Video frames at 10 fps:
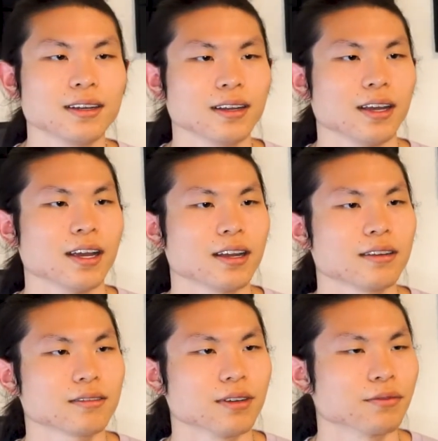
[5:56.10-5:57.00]

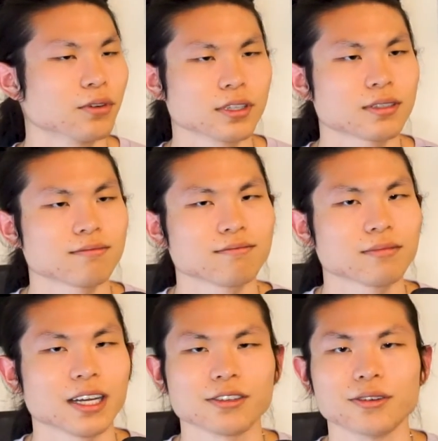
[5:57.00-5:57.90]
And of course,
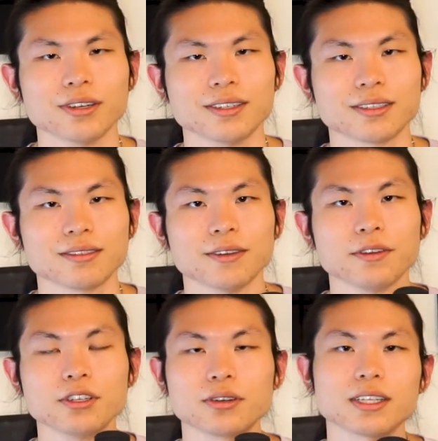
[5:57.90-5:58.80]
as always, if
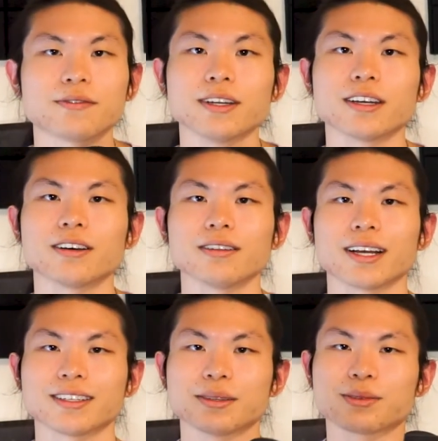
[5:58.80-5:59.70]
you enjoyed this video,
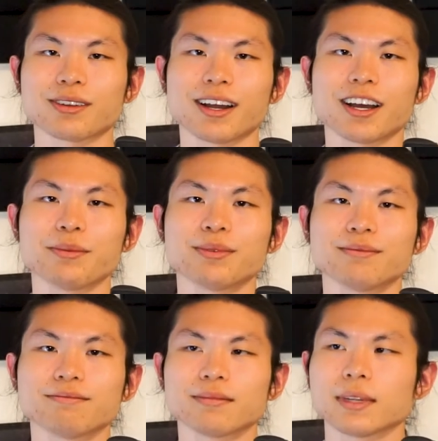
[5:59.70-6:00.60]
like and subscribe,
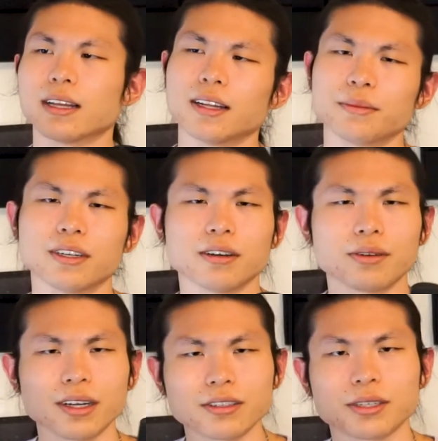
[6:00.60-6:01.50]
and let me know
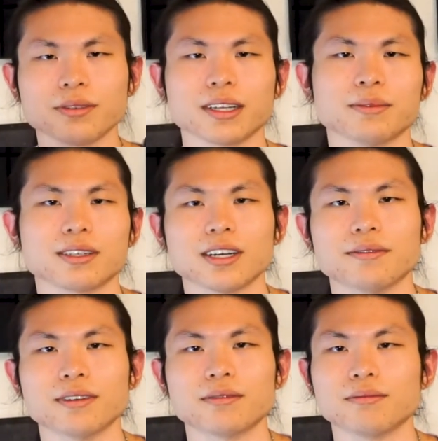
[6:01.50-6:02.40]
what else you would like me to
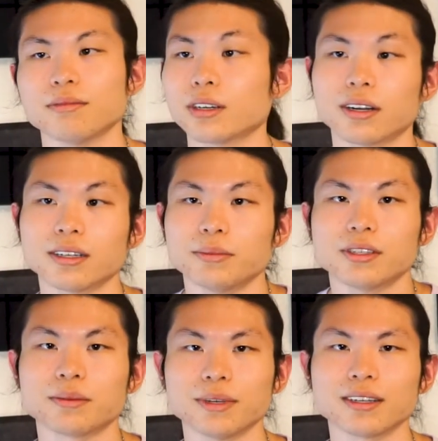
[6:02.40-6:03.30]
cover regarding
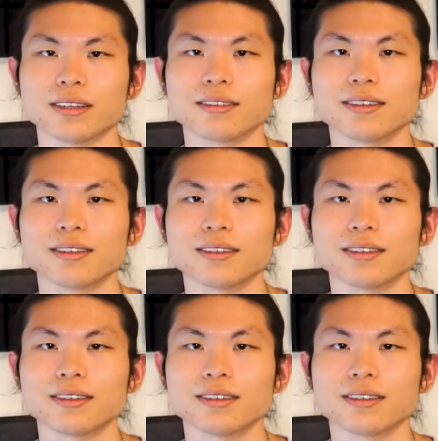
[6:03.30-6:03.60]
music making.